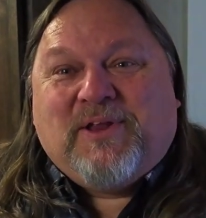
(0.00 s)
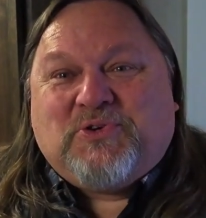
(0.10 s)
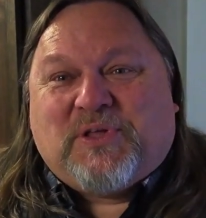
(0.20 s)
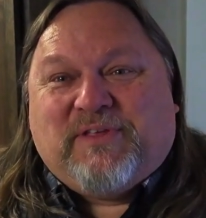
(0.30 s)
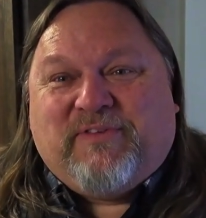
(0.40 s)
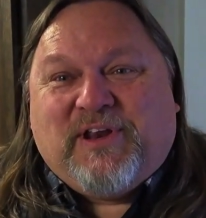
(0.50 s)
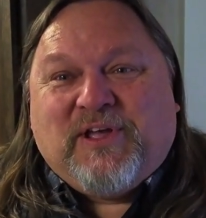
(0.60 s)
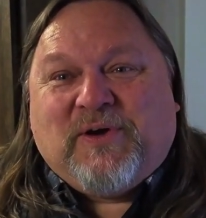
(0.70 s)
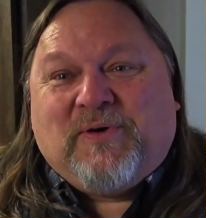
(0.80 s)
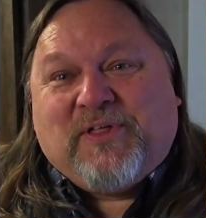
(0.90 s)
you enjoyed the
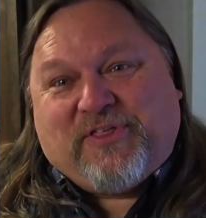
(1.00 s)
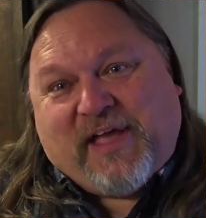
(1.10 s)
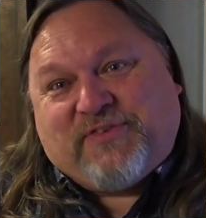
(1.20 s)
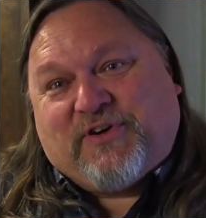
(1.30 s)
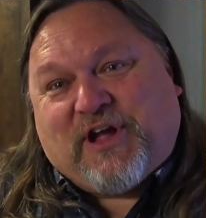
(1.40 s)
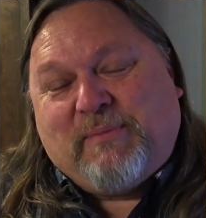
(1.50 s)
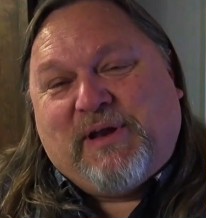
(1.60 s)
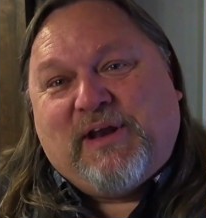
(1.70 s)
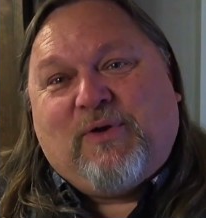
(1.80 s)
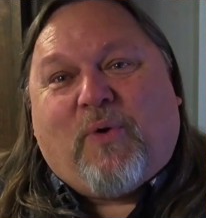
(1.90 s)
video. Thanks for coming
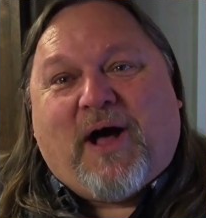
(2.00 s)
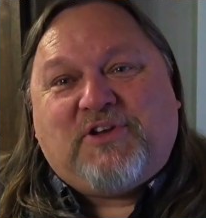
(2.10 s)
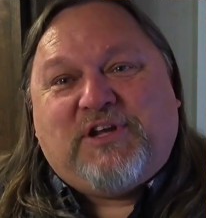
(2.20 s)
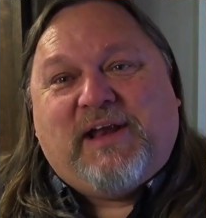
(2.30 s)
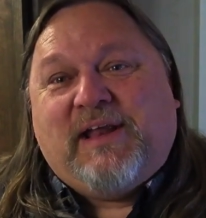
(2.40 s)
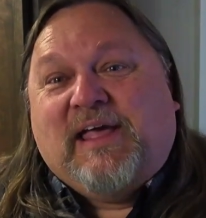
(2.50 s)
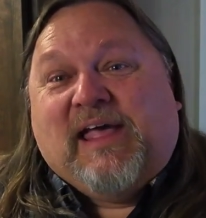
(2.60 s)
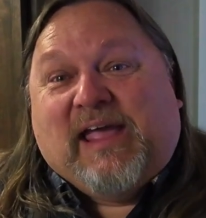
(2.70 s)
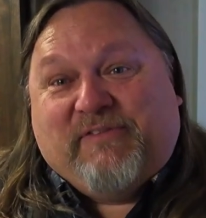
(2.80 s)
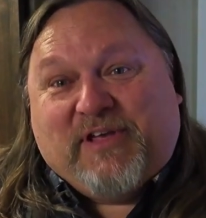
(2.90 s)
in and watching.
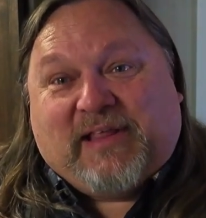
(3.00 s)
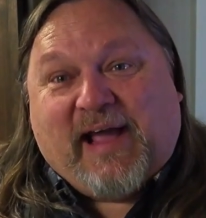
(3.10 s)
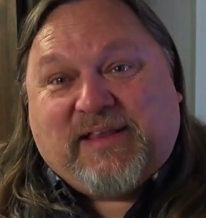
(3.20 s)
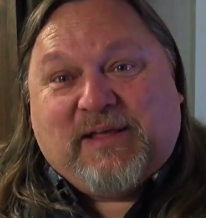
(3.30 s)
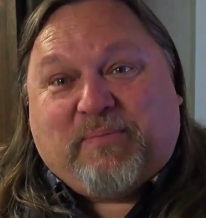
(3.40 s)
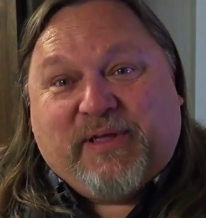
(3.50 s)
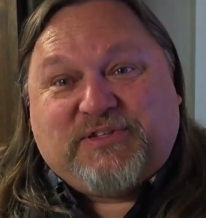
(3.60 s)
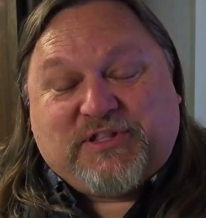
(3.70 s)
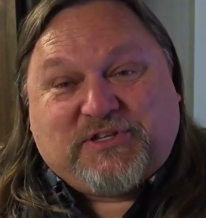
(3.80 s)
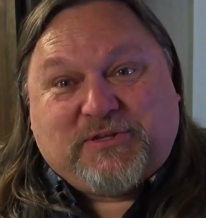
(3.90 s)
If you liked it, please
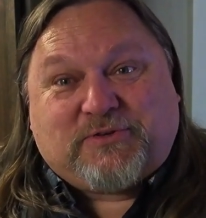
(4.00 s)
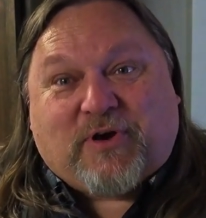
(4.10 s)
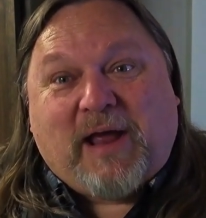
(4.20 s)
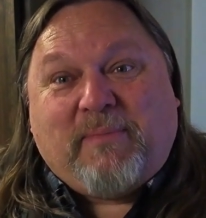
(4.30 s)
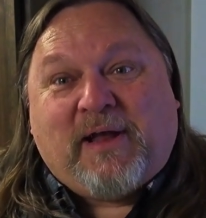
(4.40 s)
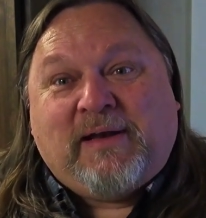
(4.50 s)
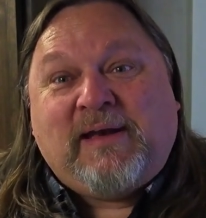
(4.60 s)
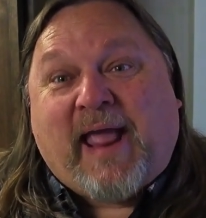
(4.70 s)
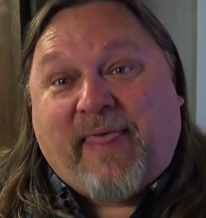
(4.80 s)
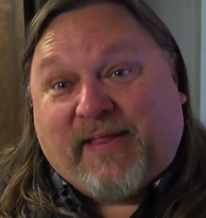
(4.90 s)
hit the subscribe
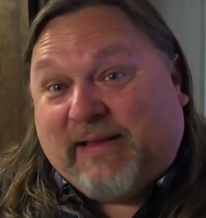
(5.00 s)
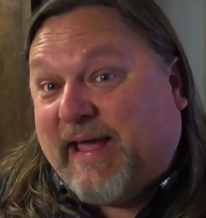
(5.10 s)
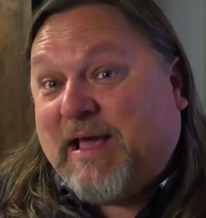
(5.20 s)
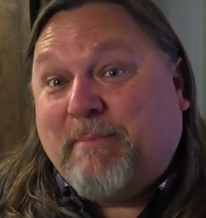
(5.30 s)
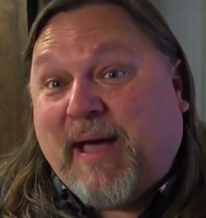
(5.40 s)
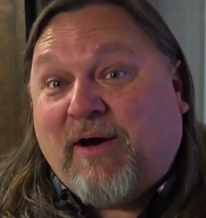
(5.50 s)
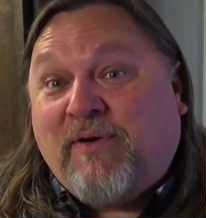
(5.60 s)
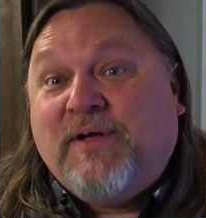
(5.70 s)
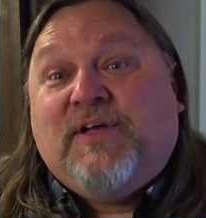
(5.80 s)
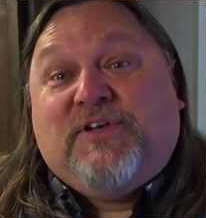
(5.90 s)
button and the like
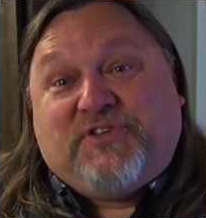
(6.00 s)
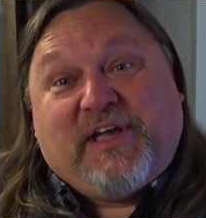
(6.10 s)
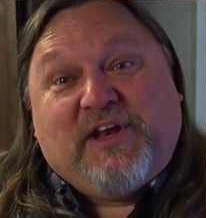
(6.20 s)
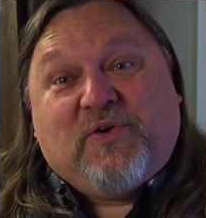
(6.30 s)
bell so you get